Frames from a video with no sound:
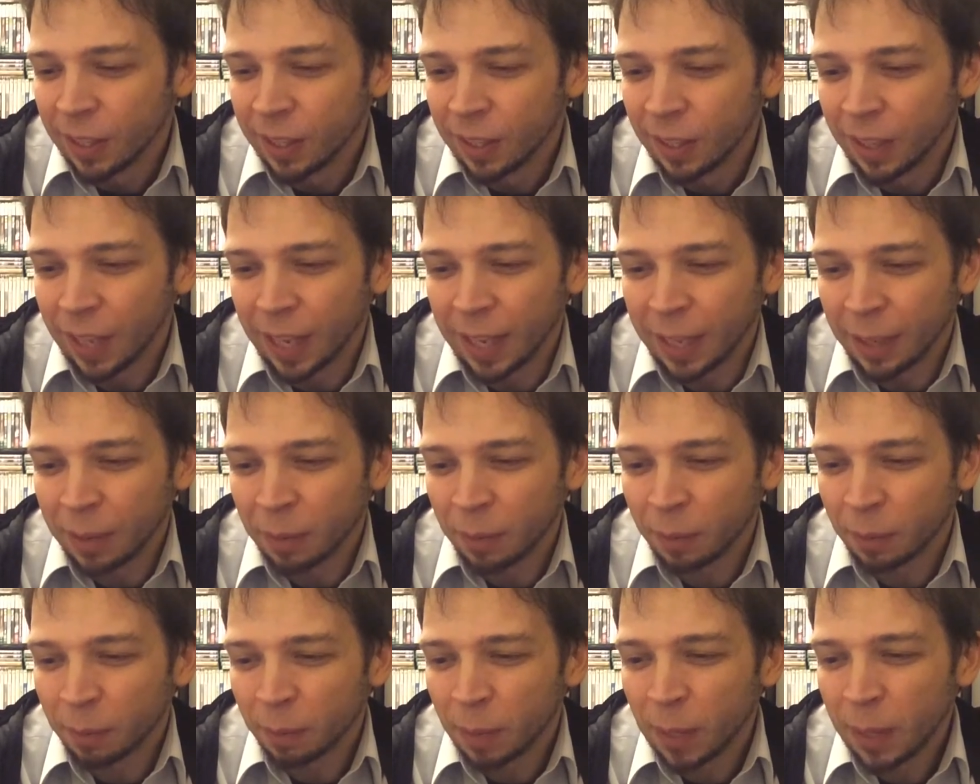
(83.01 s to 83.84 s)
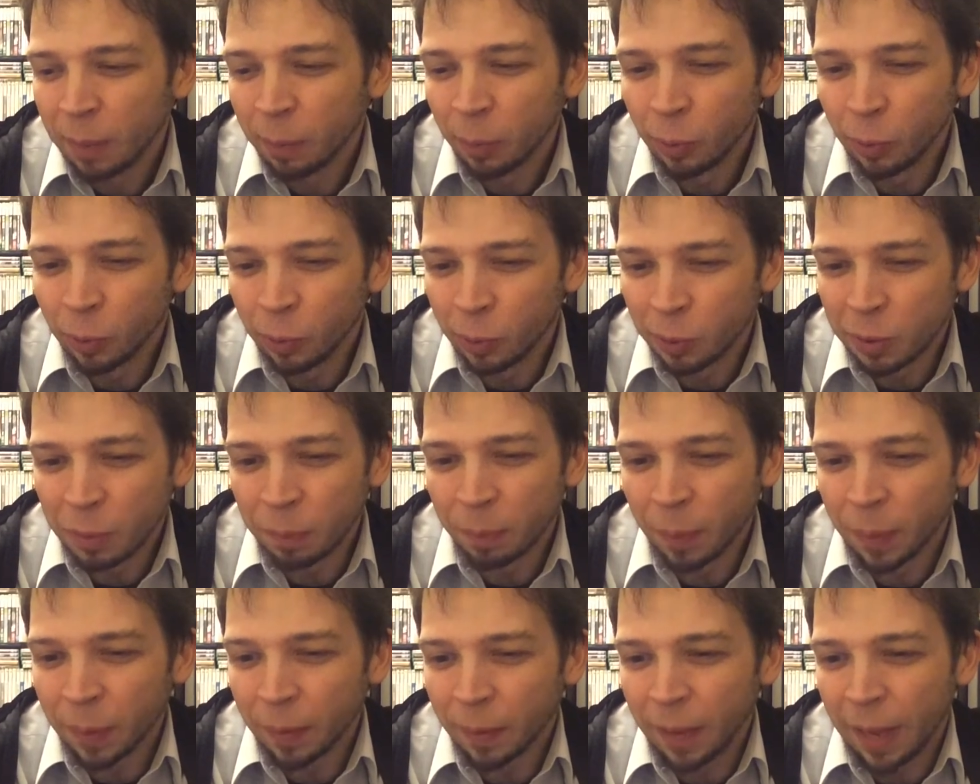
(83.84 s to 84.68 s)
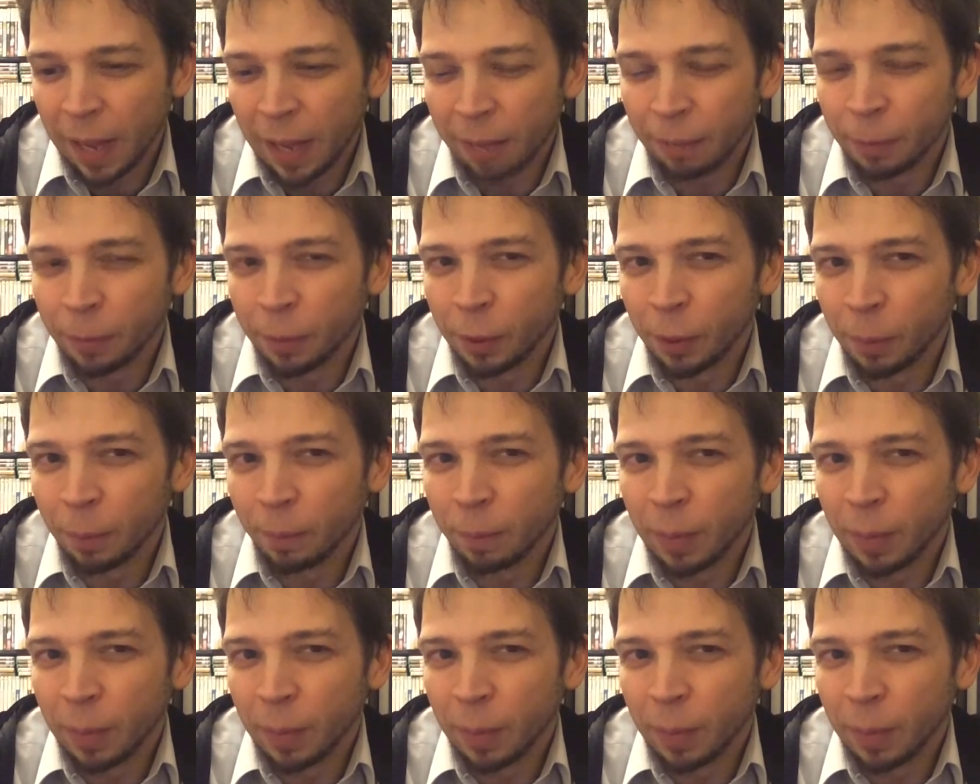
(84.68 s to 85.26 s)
like people whose bottom half of their